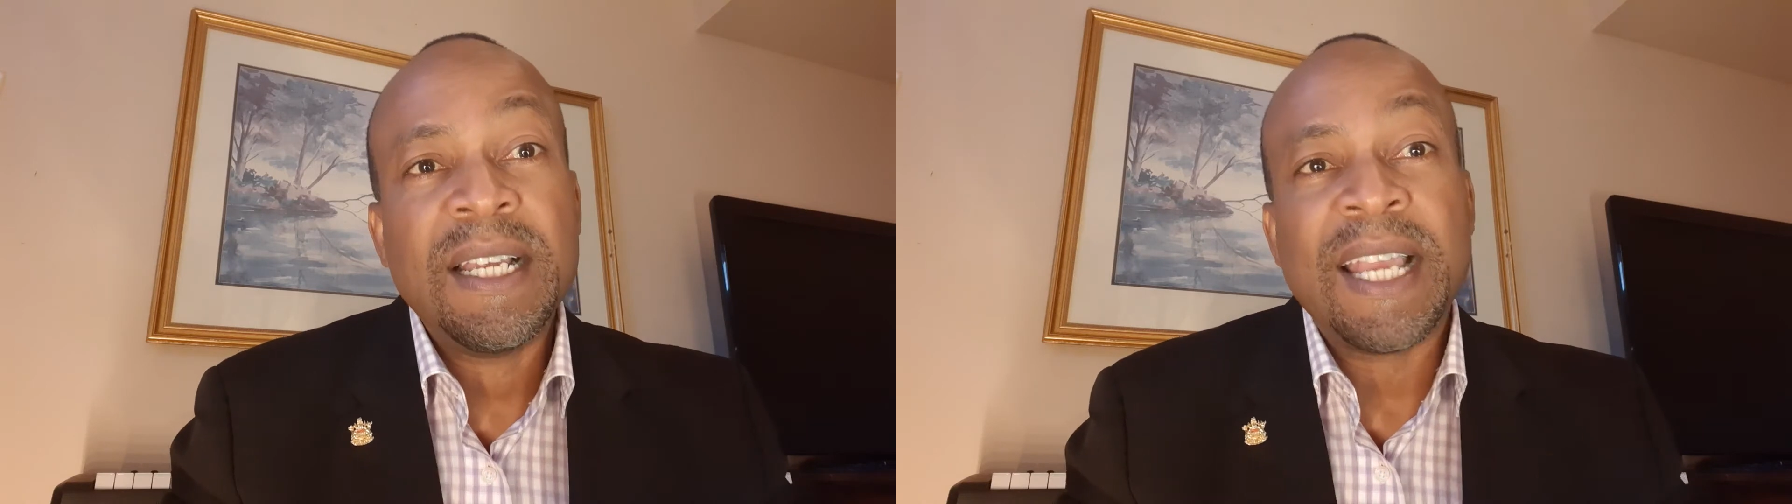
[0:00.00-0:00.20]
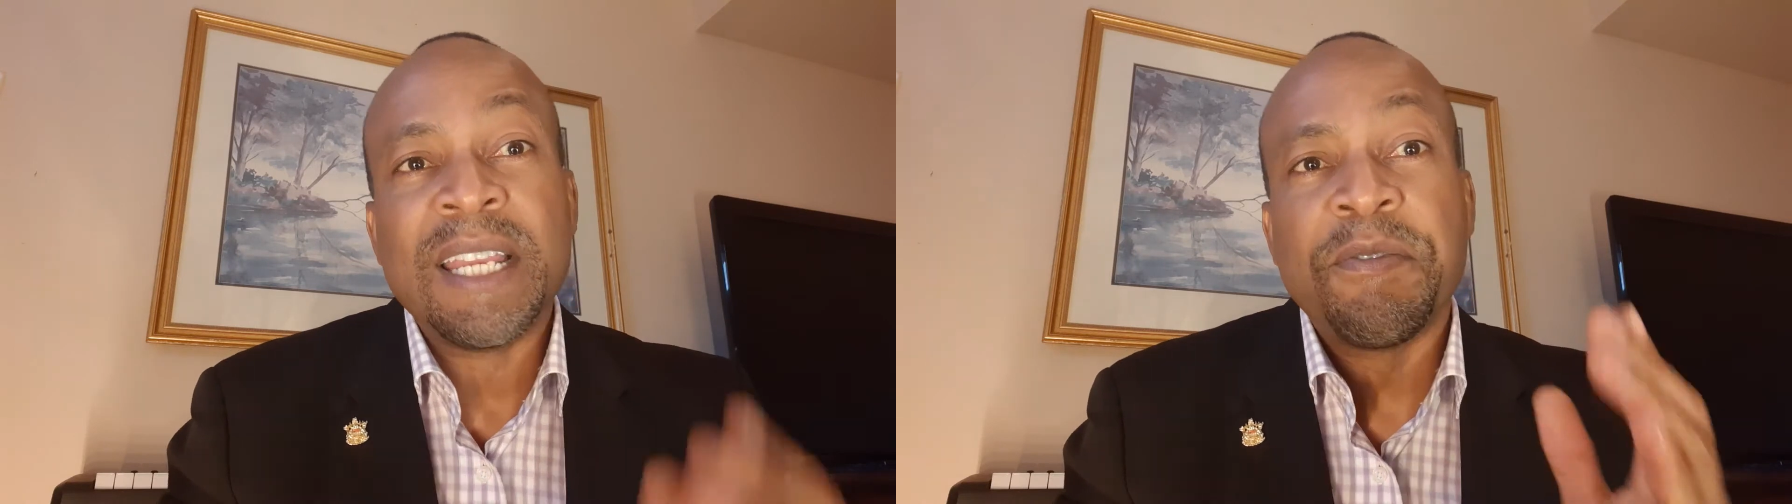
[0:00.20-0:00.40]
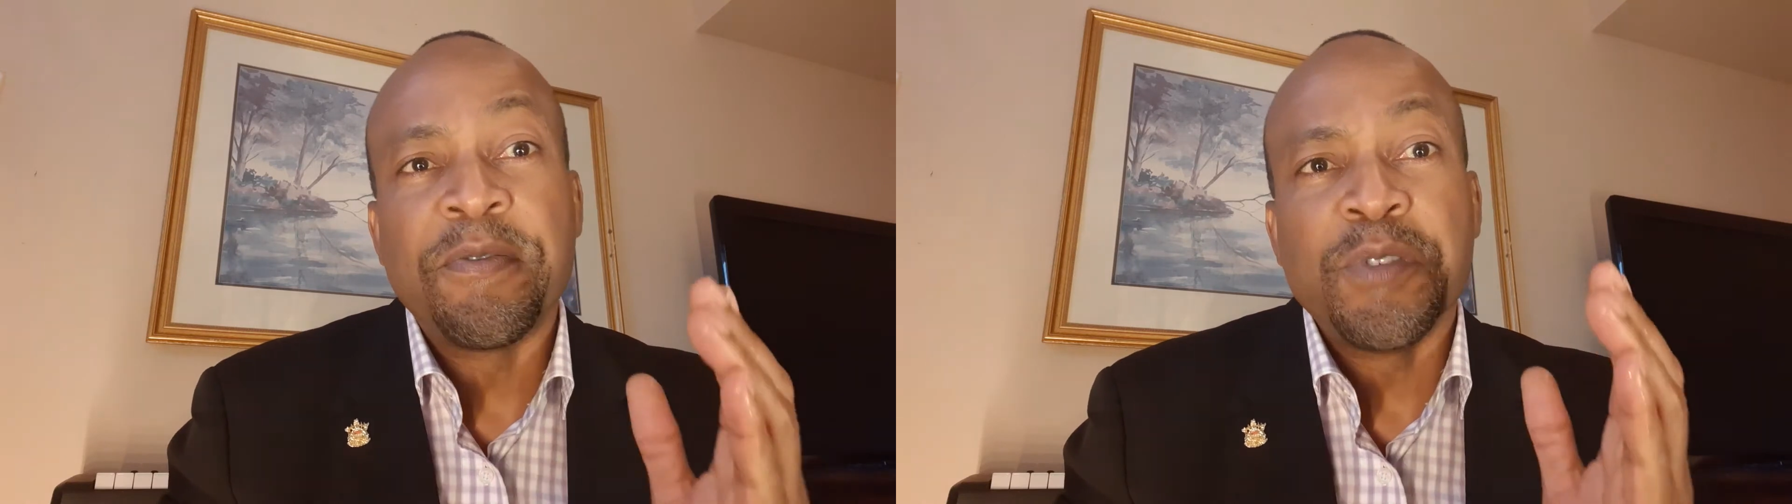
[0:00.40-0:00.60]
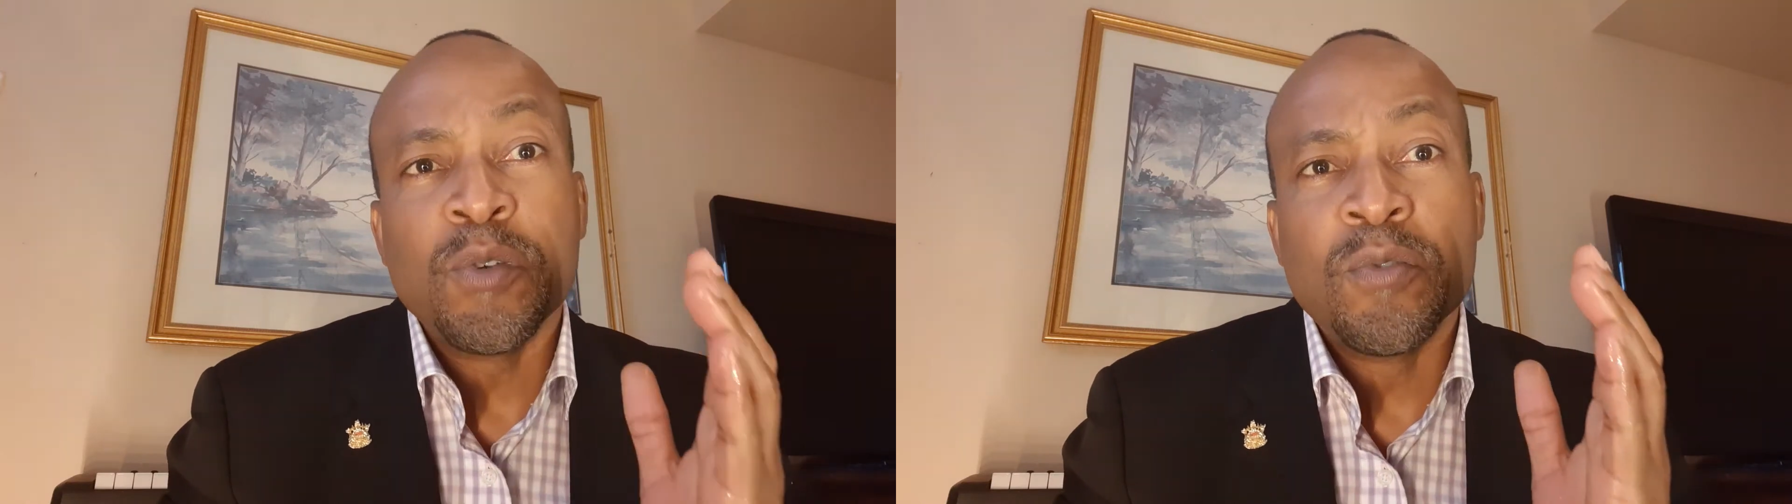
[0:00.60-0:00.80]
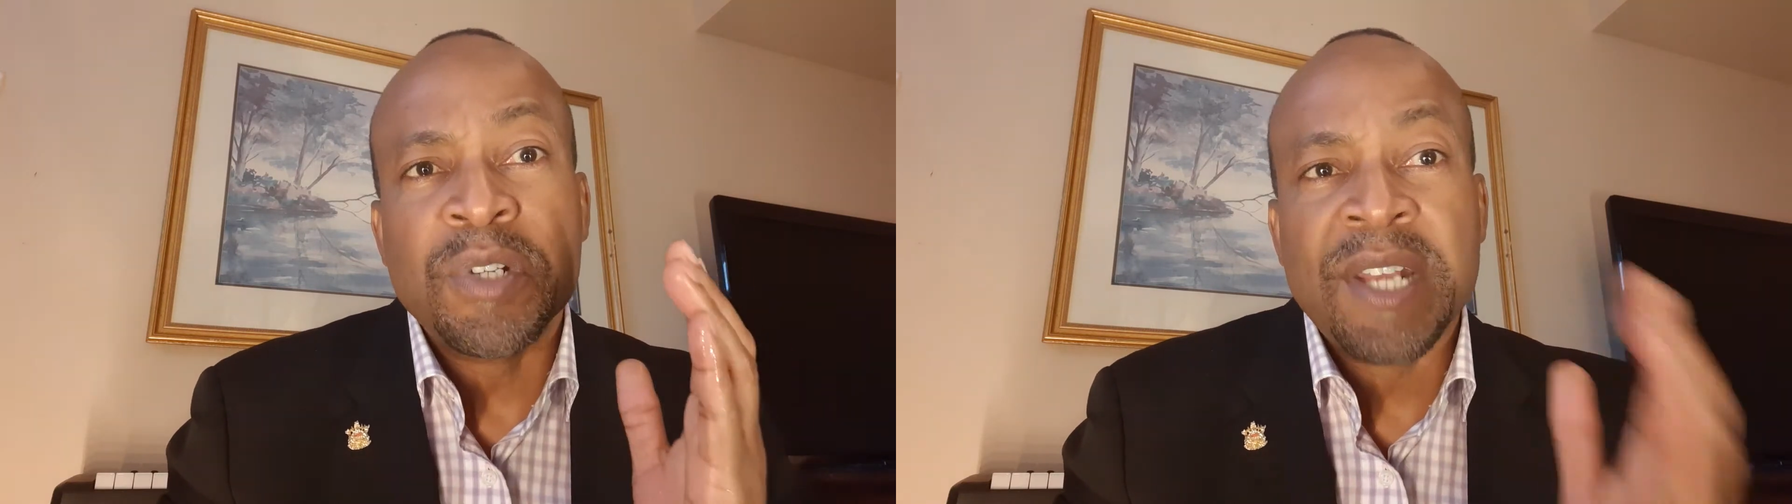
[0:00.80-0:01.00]
And if you
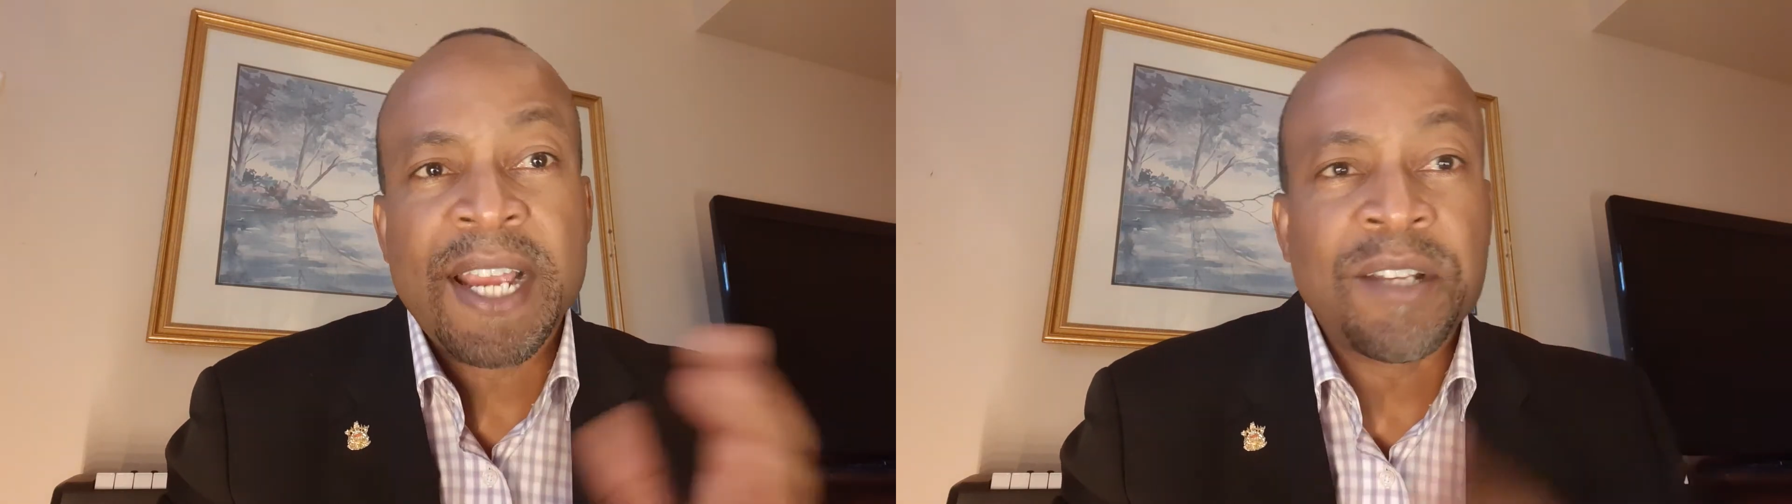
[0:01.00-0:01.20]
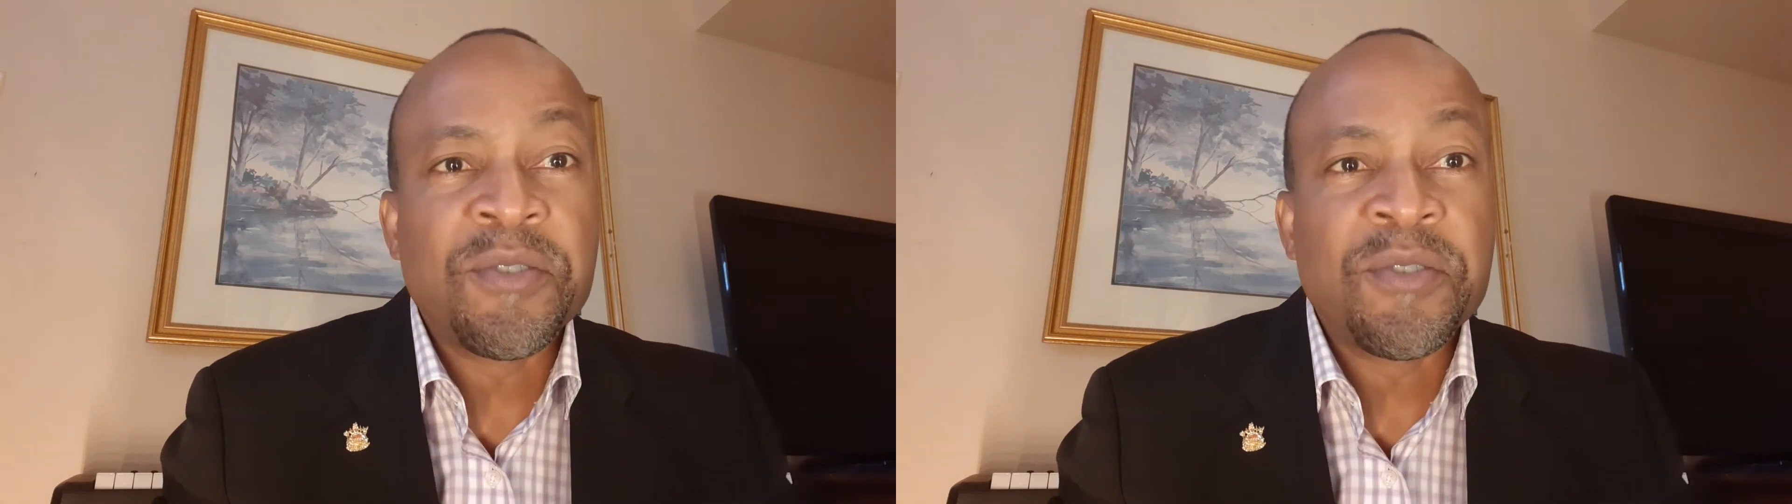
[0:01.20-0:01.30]
would like